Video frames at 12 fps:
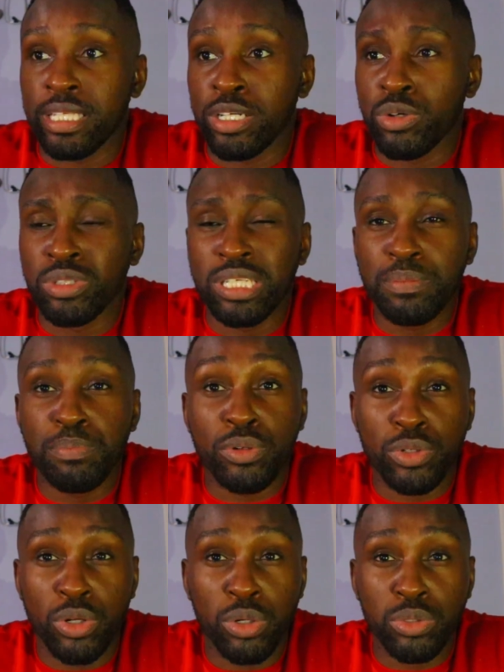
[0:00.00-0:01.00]
the only
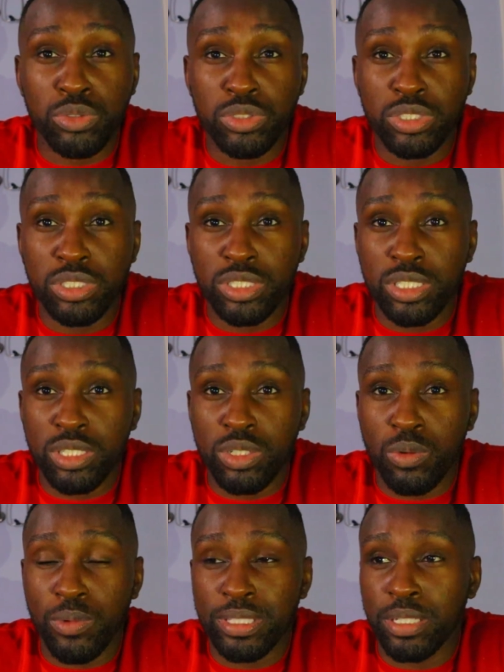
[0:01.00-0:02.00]
pros
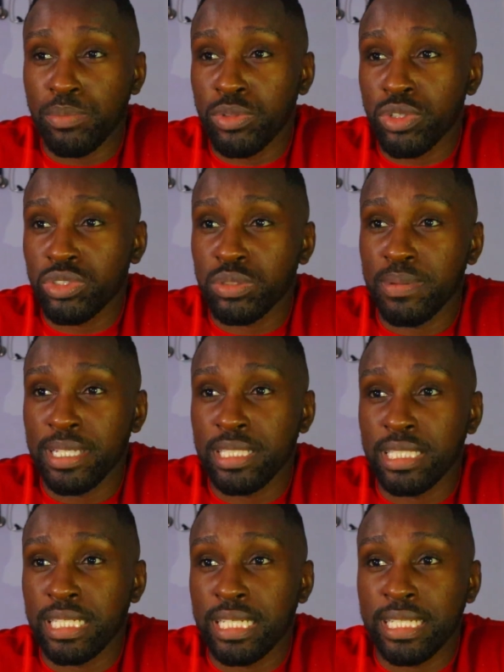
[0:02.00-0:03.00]
with the bro
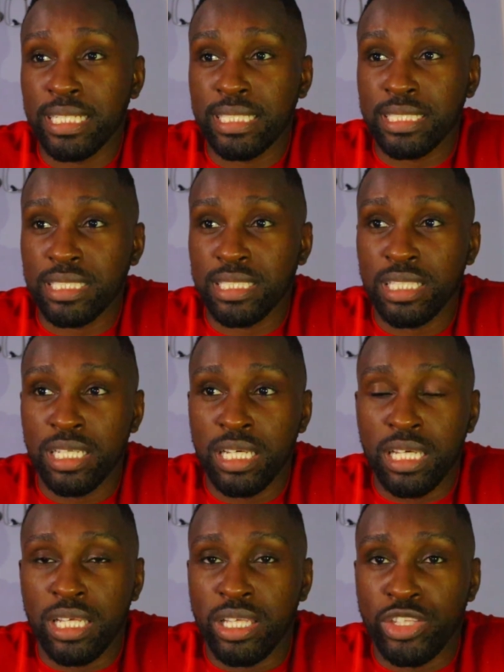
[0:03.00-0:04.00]
split is
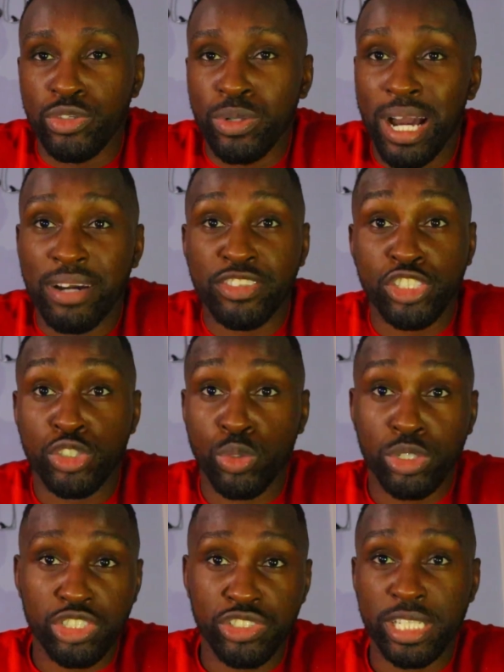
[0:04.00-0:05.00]
you have
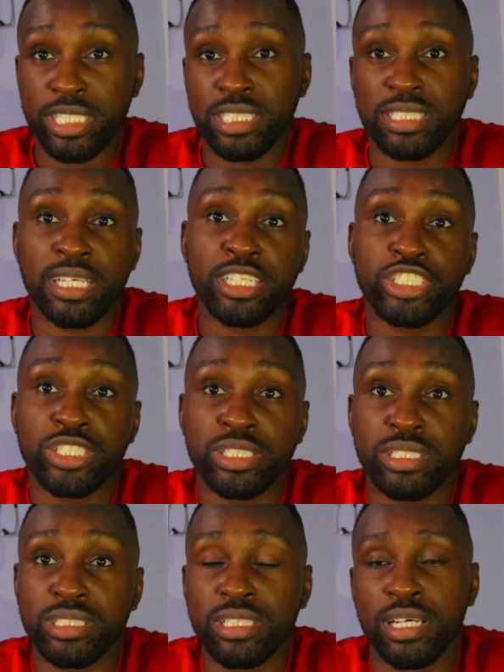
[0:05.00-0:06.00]
short training
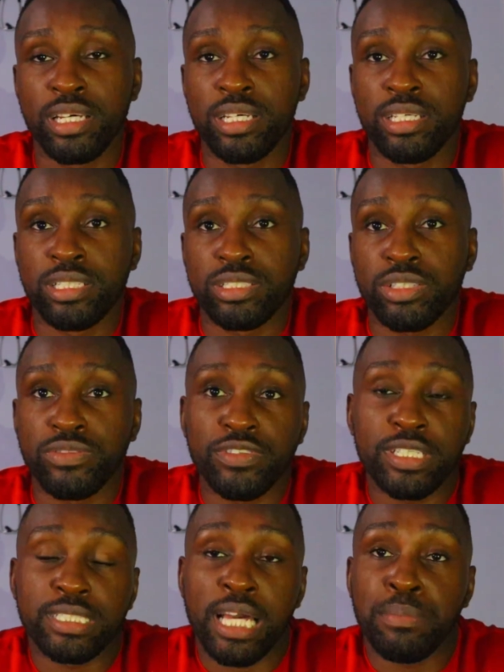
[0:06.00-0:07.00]
sessions. So
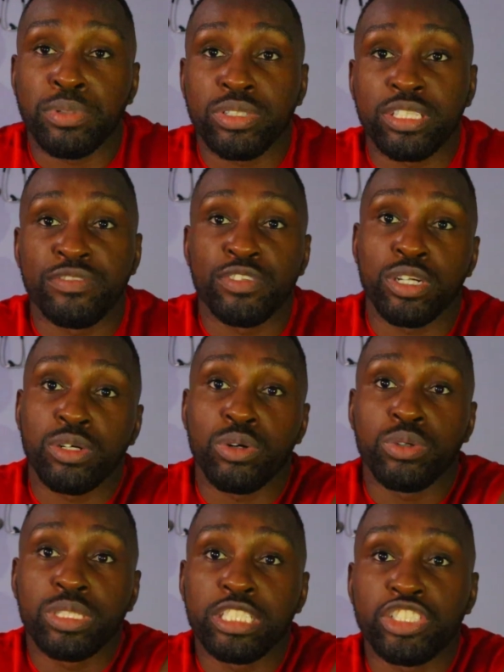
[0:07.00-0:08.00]
for example, if you're
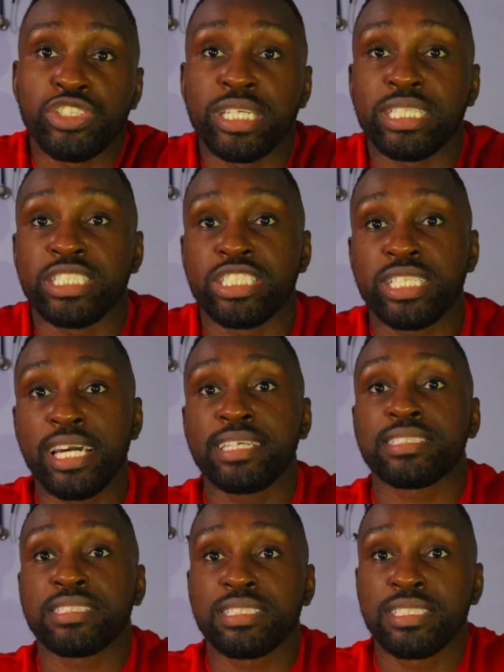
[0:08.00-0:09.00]
only training
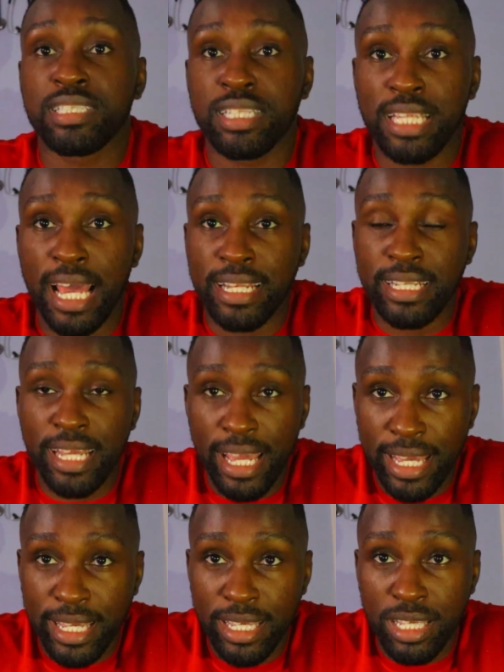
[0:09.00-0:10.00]
chest that
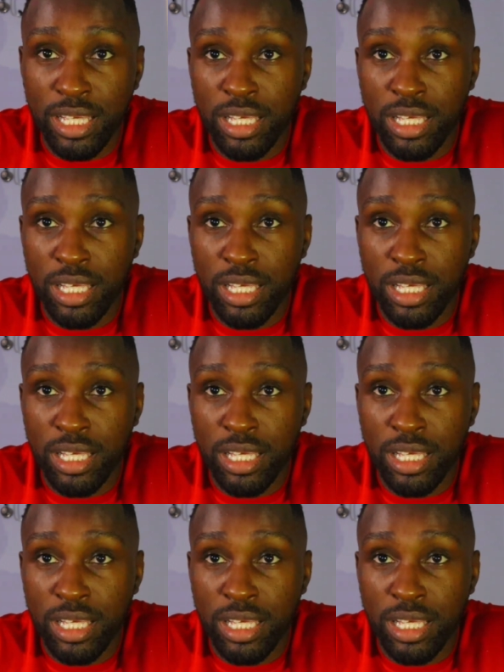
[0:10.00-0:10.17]
day,